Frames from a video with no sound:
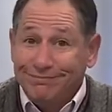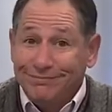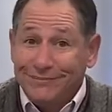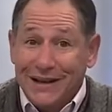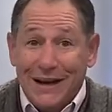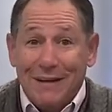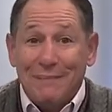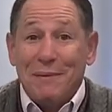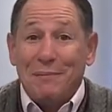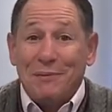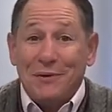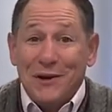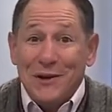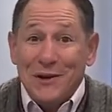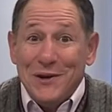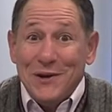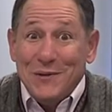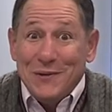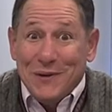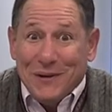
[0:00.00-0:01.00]
Come up with a
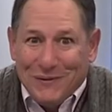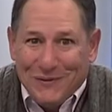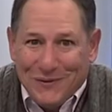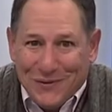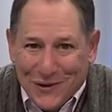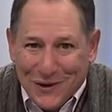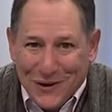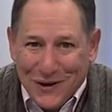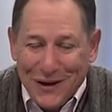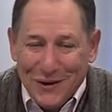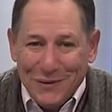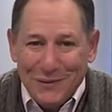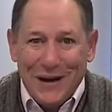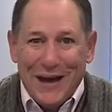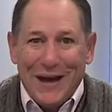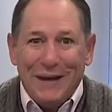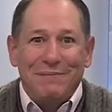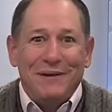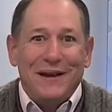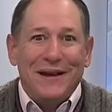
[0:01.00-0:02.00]
new one for you. We
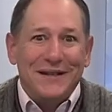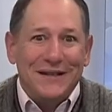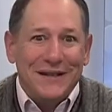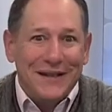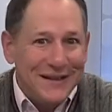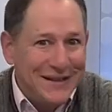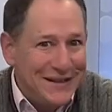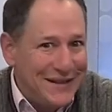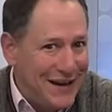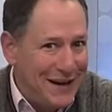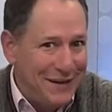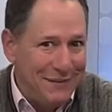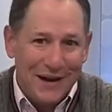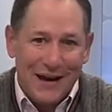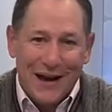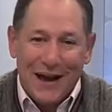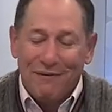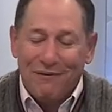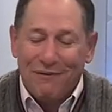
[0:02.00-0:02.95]
had PCC, we've got